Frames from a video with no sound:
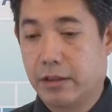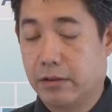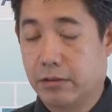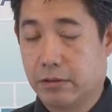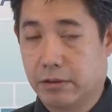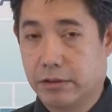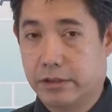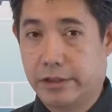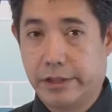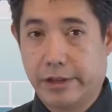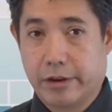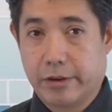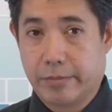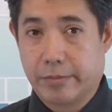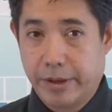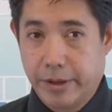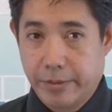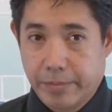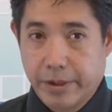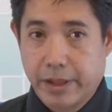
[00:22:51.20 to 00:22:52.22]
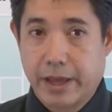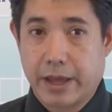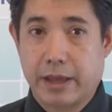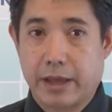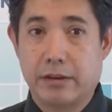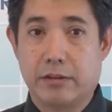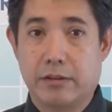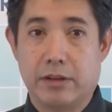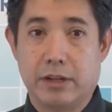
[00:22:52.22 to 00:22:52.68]
your TRP
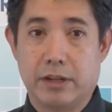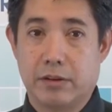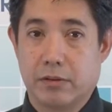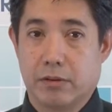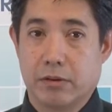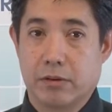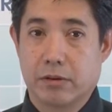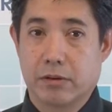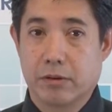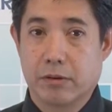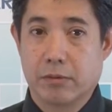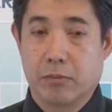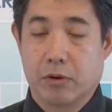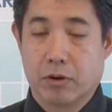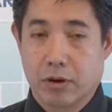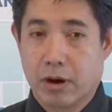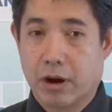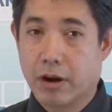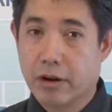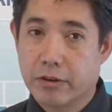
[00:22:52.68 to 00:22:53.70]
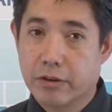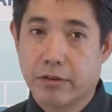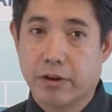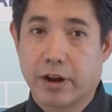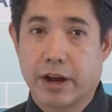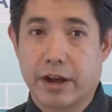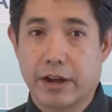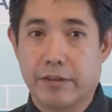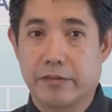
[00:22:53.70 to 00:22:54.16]
plan? Do you need to order more hard
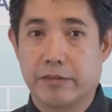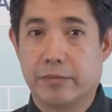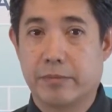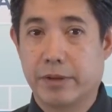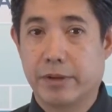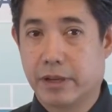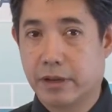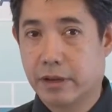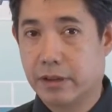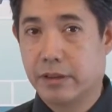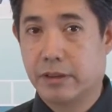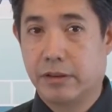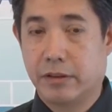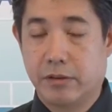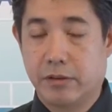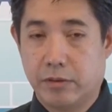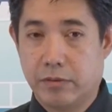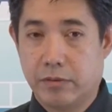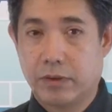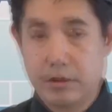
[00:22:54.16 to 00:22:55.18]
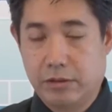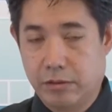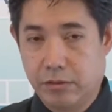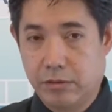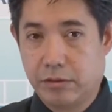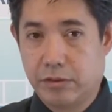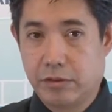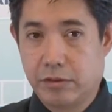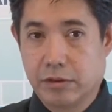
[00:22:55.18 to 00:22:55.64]
drives because you've
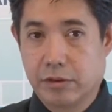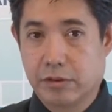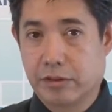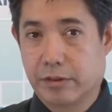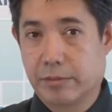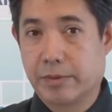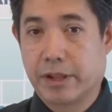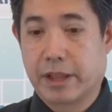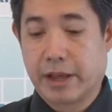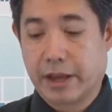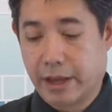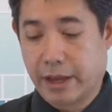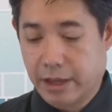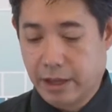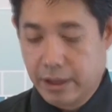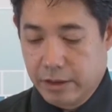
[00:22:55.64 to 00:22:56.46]
used your supply?